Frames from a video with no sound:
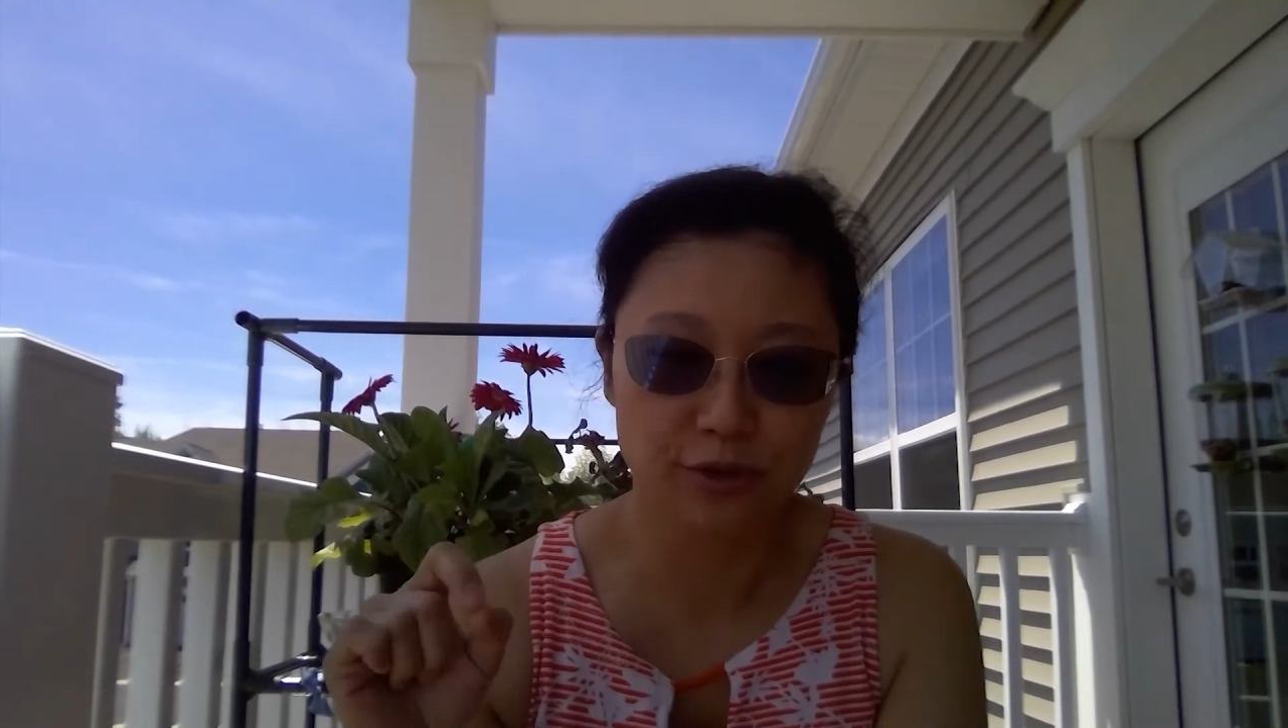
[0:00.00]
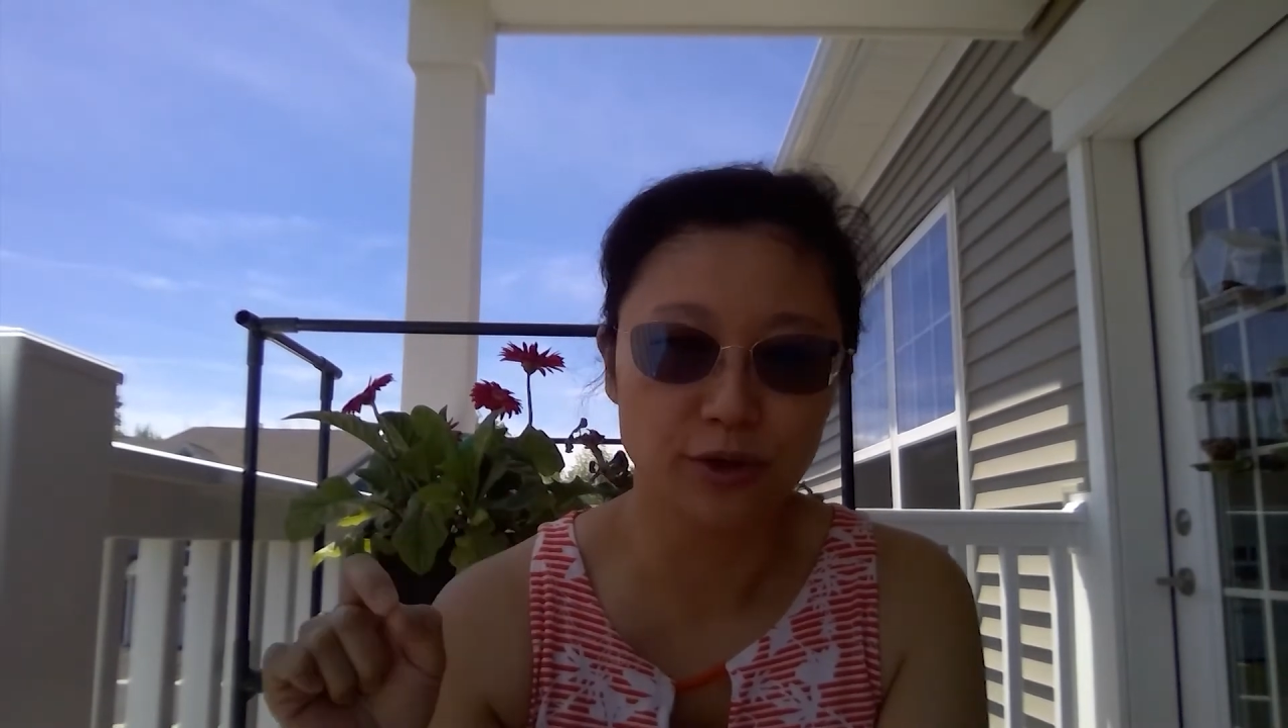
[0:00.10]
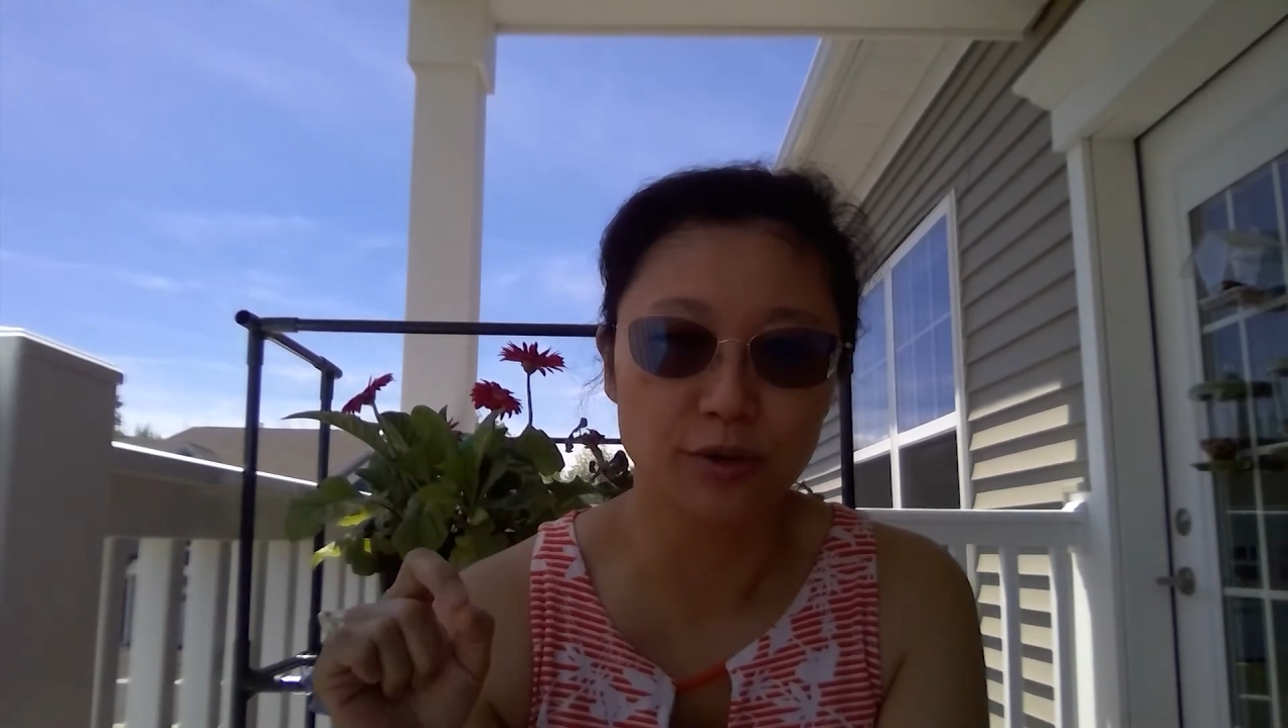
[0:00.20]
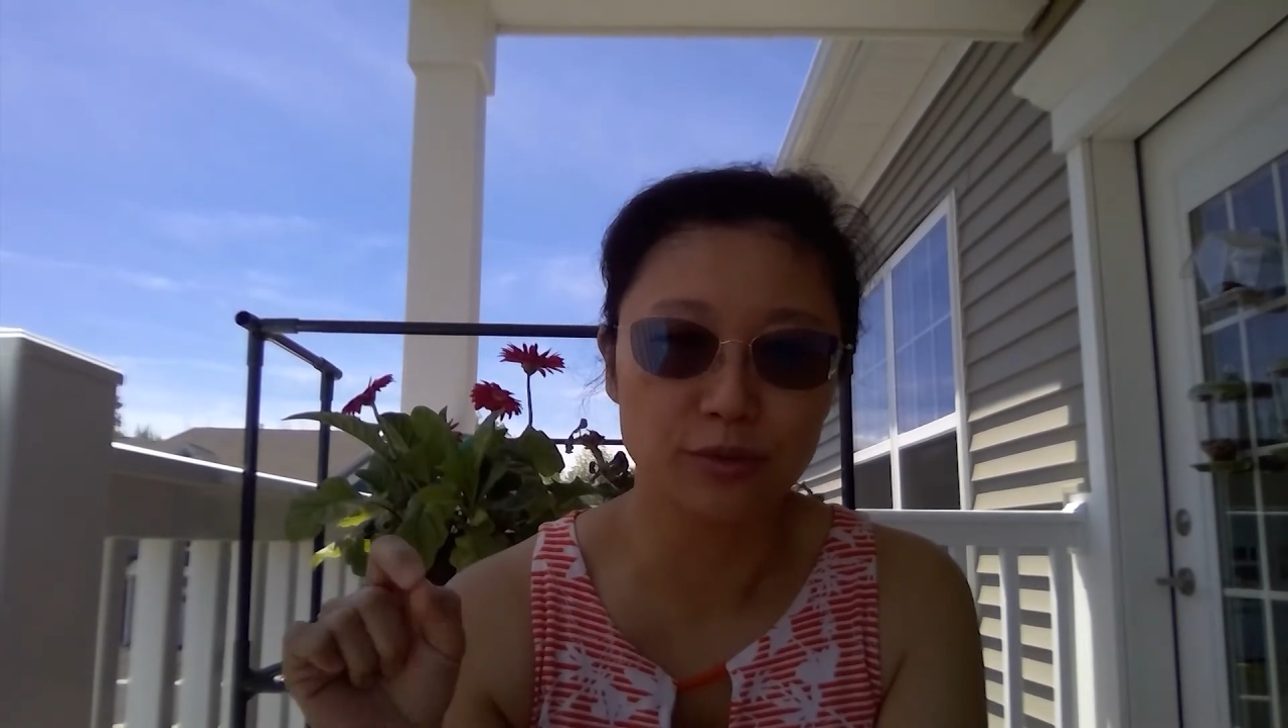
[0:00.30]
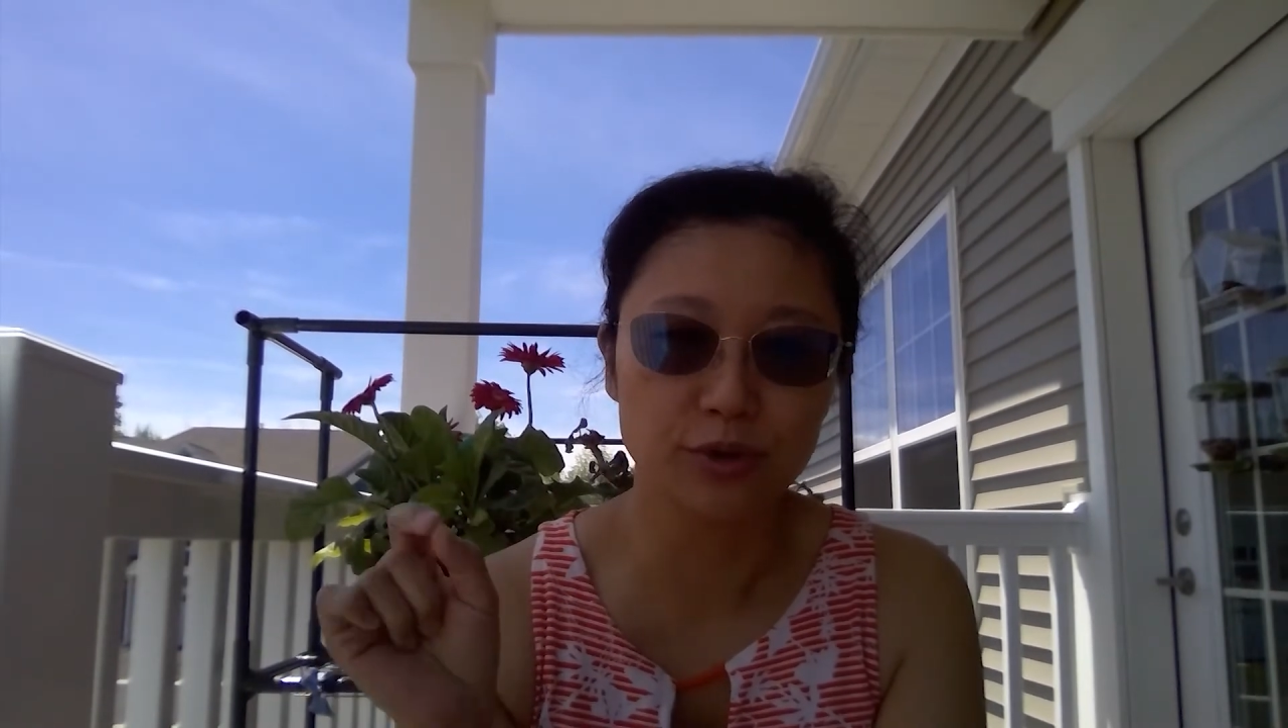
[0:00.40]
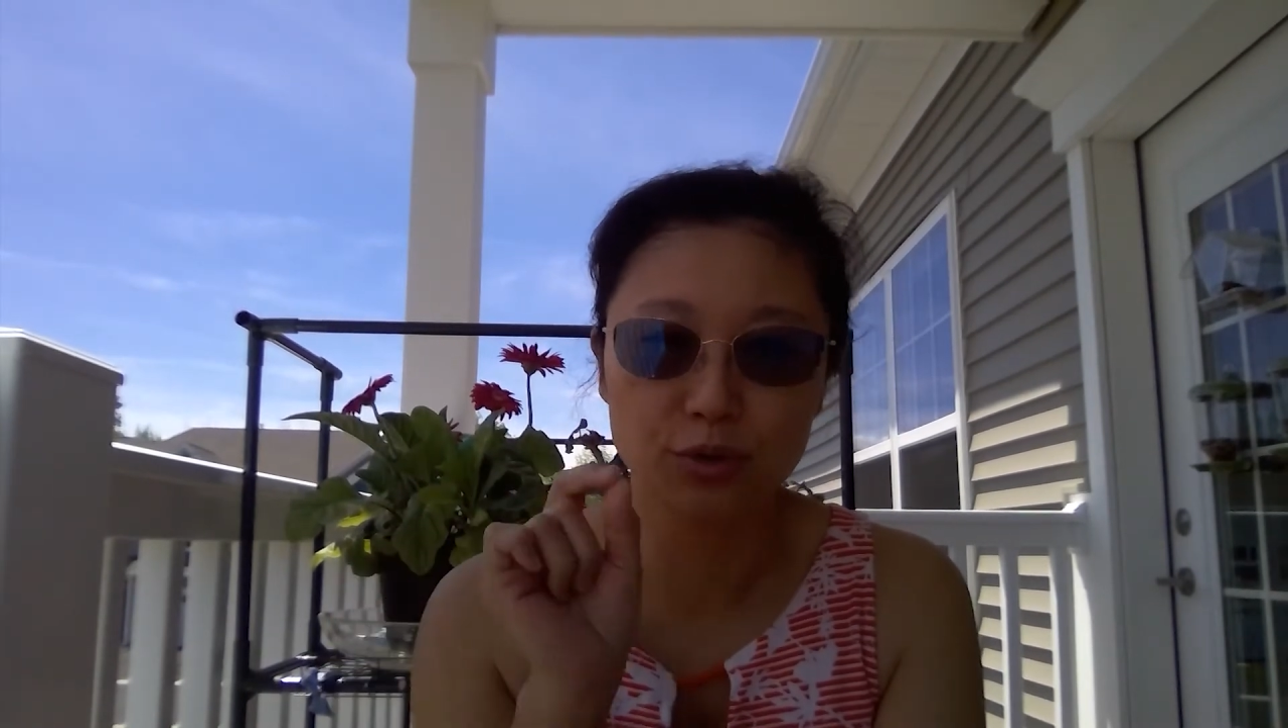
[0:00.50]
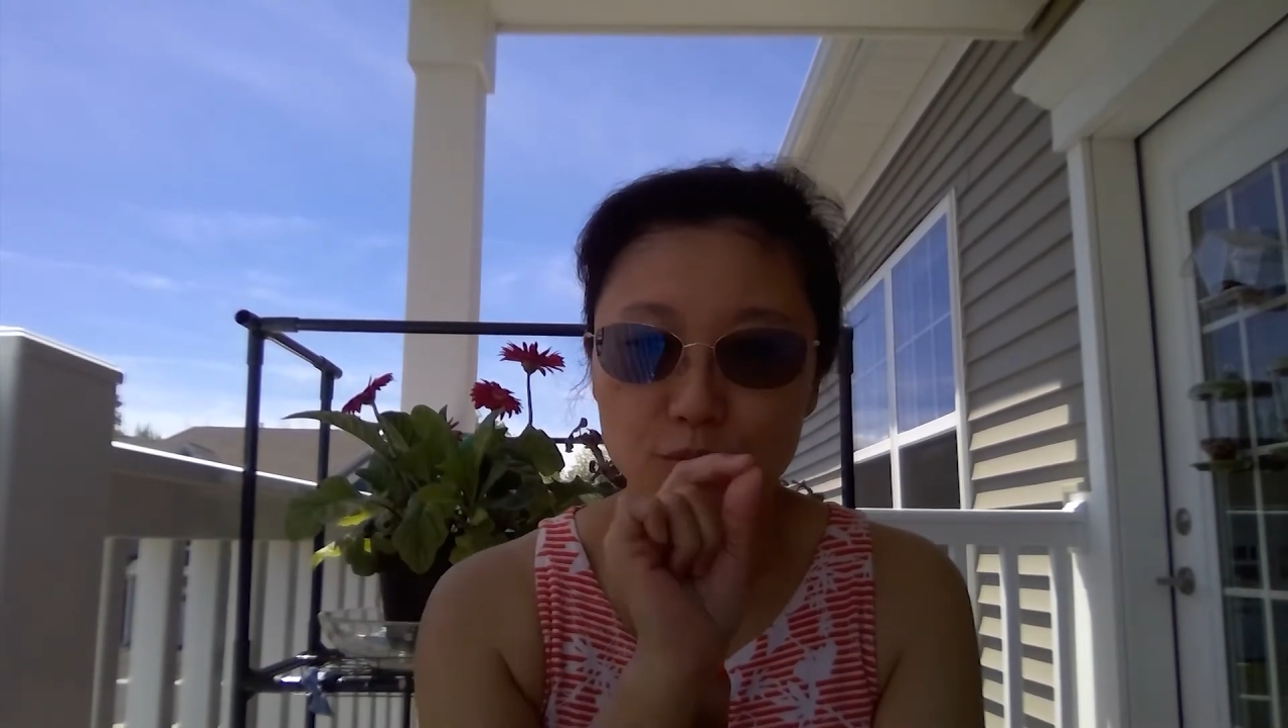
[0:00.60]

you